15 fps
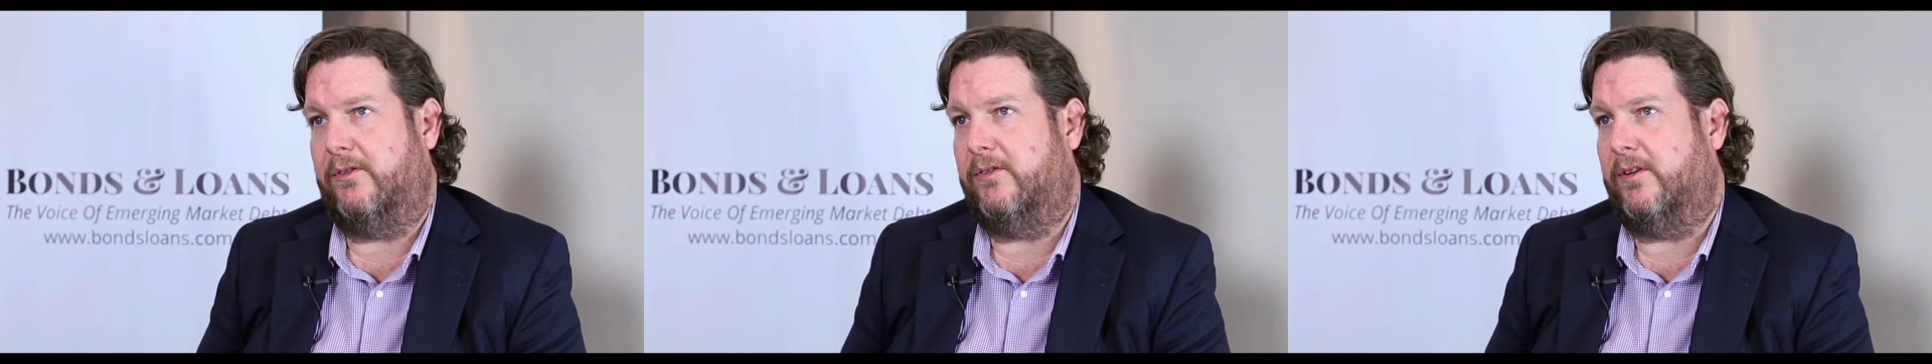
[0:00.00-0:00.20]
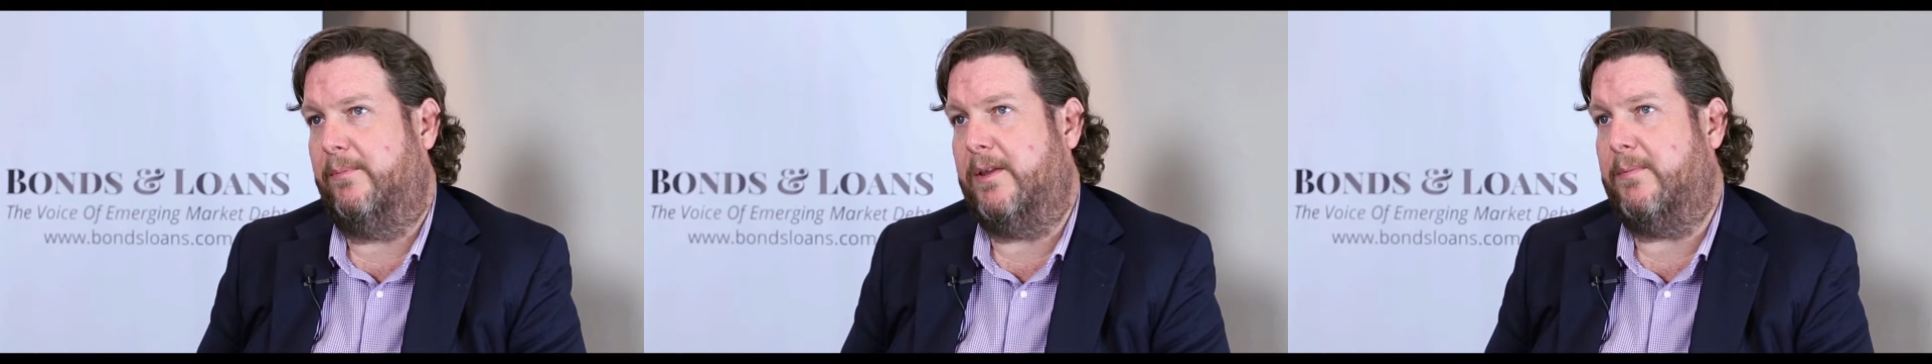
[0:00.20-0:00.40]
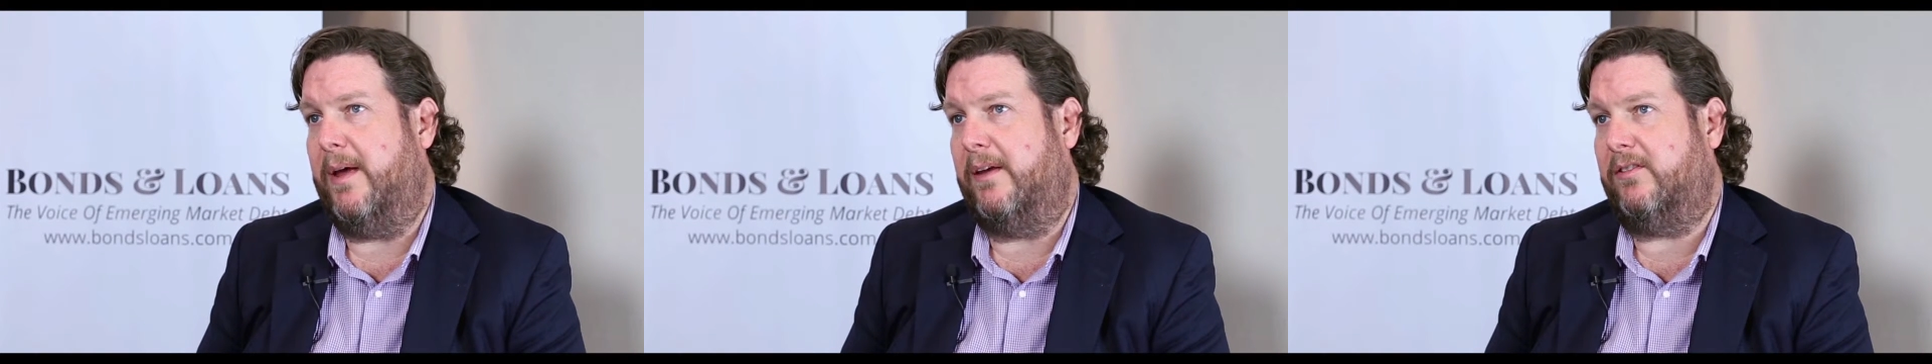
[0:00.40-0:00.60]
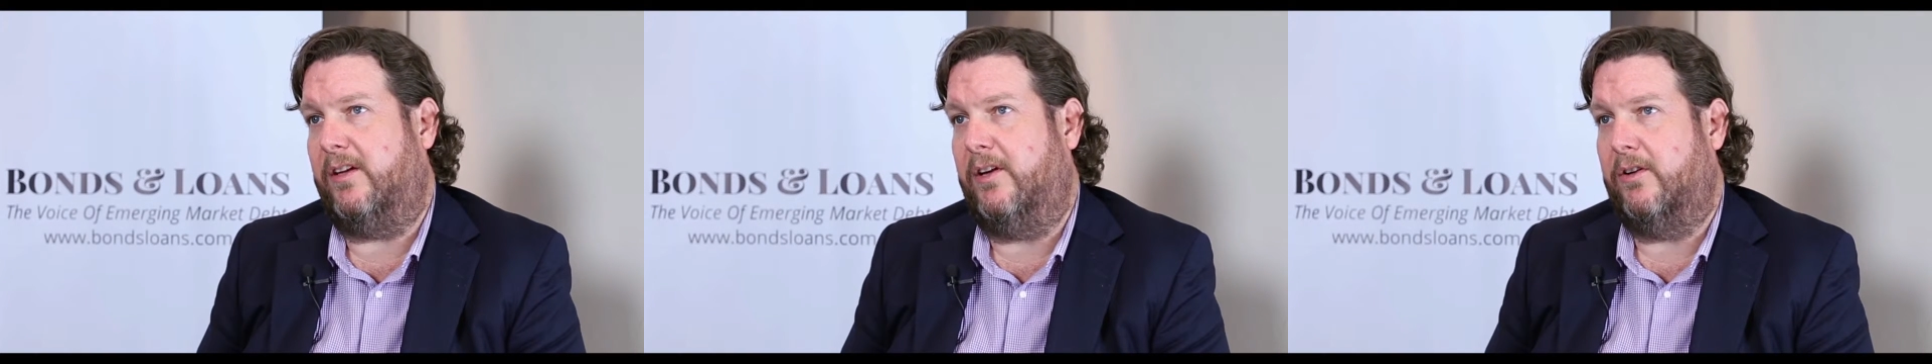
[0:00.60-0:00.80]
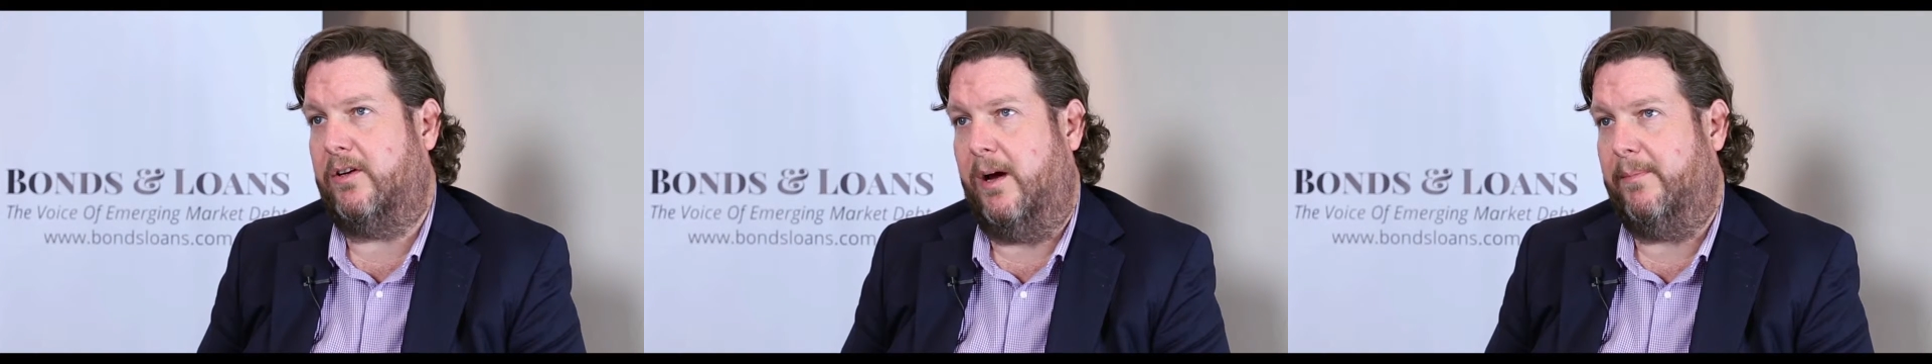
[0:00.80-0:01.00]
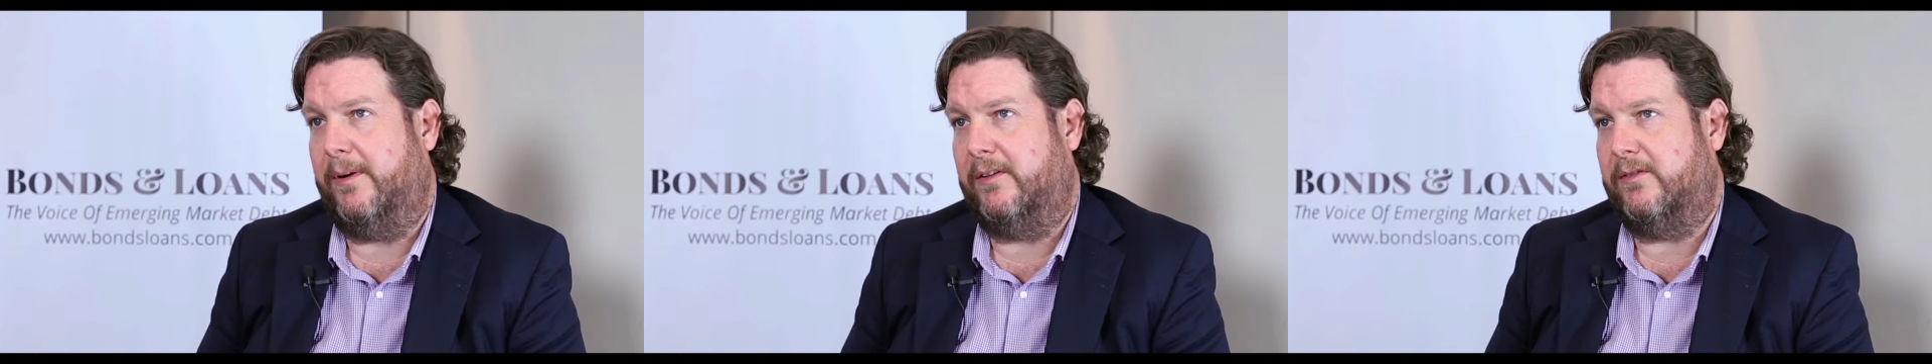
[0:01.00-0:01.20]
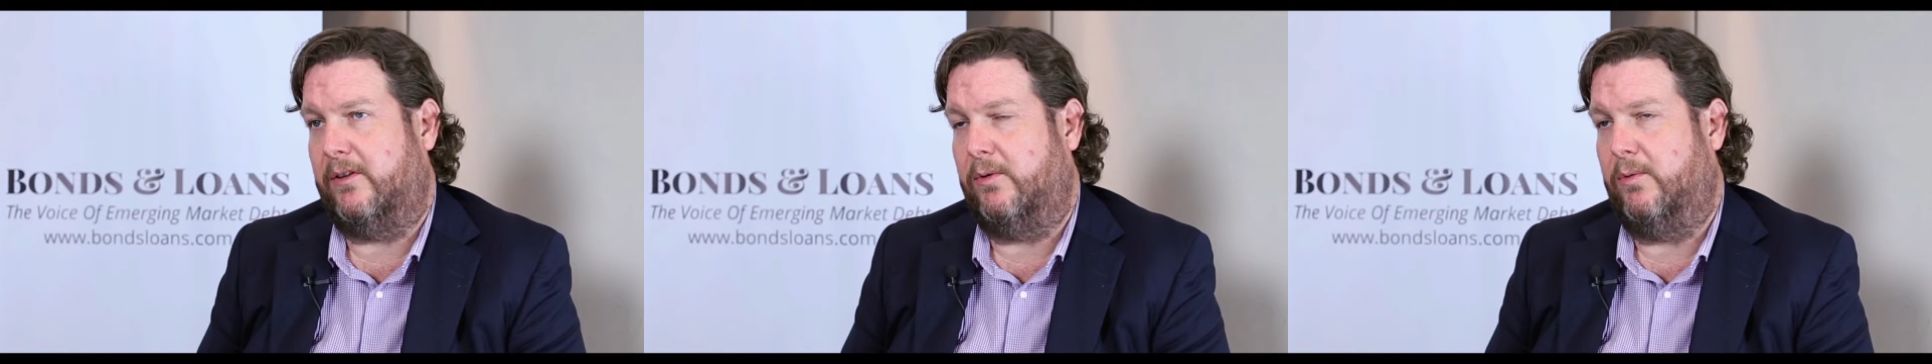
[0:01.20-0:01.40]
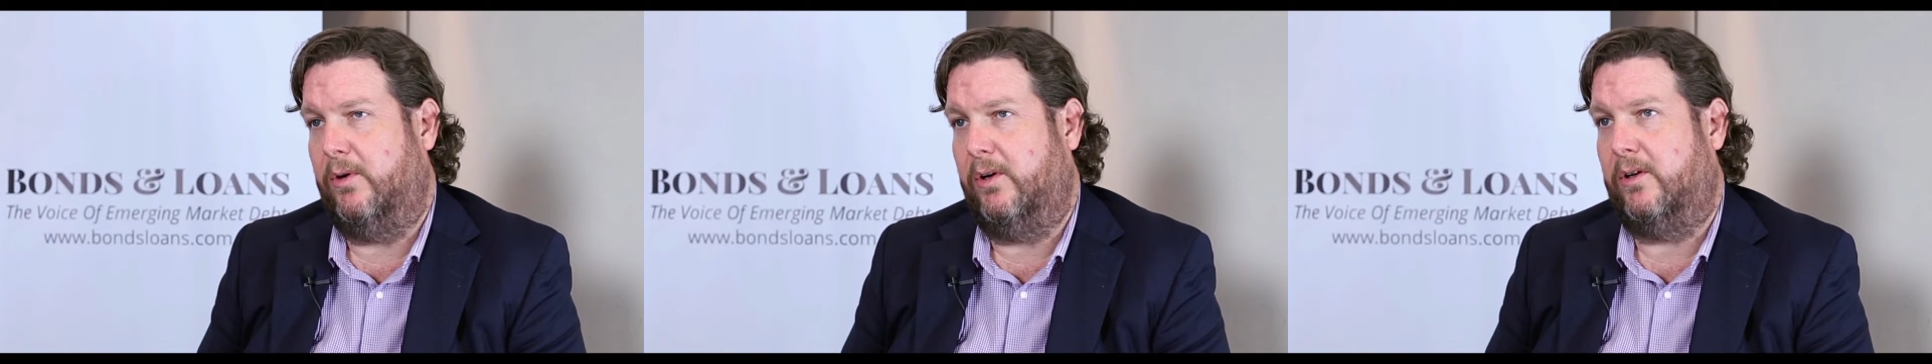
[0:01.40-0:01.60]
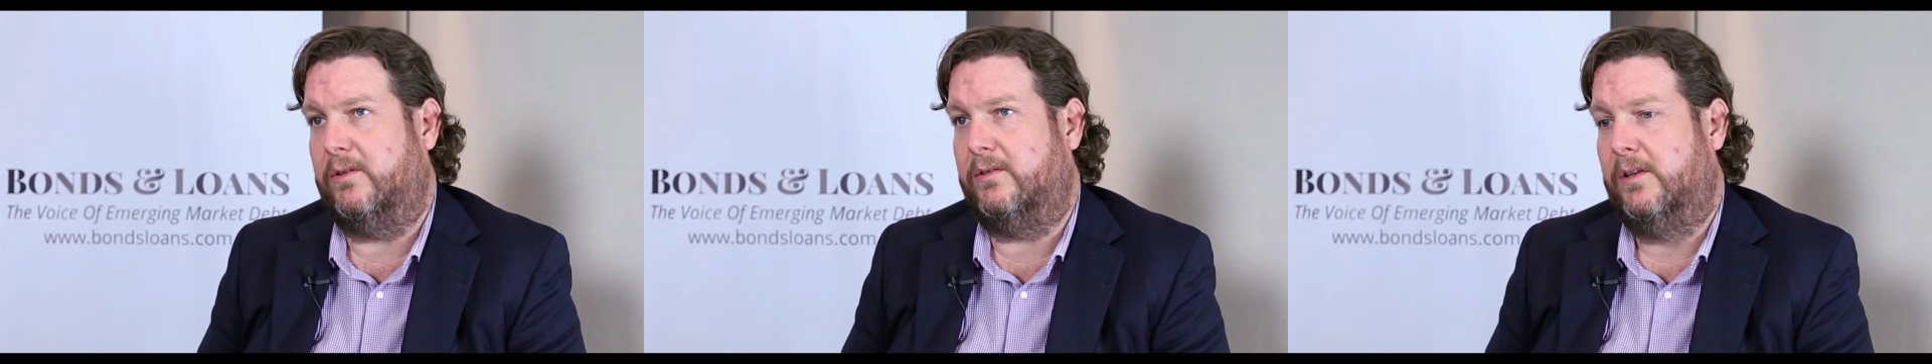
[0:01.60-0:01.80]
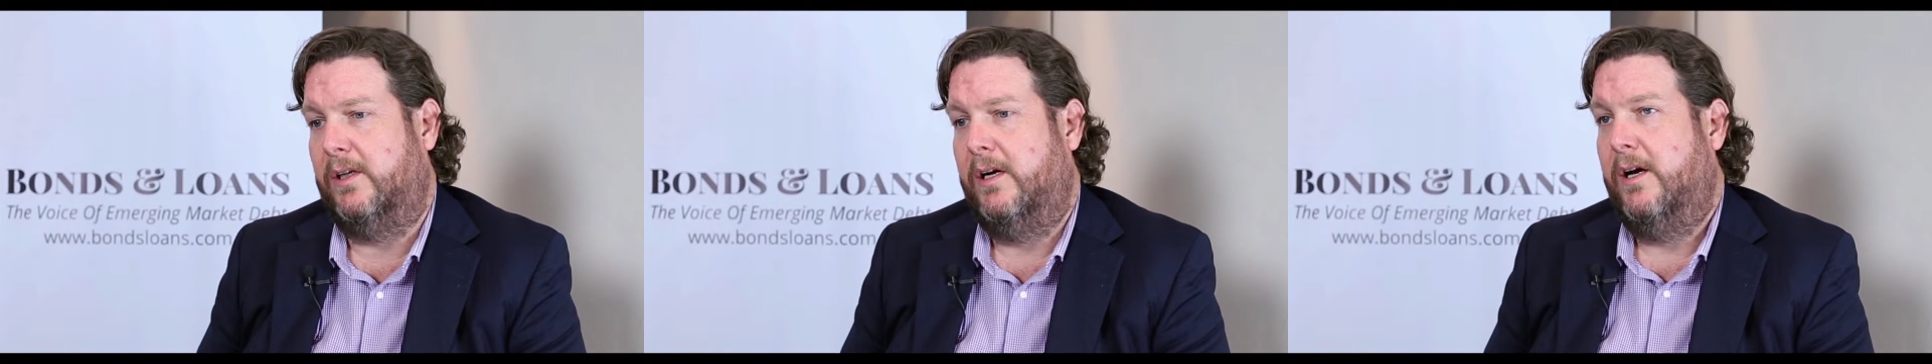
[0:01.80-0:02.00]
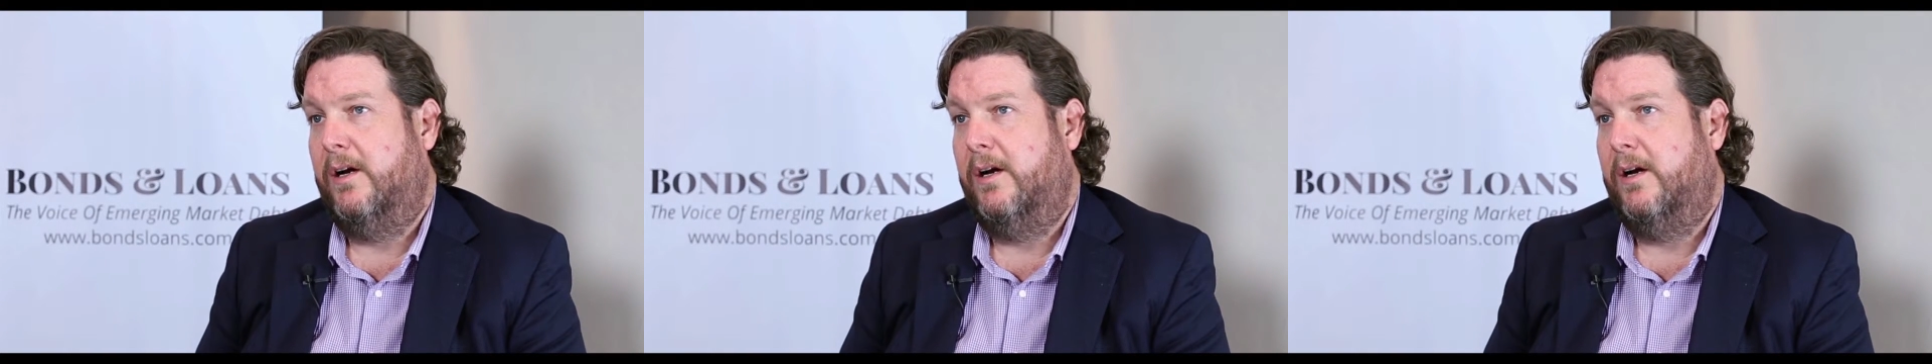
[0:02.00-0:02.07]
And some of the best steel companies in the world,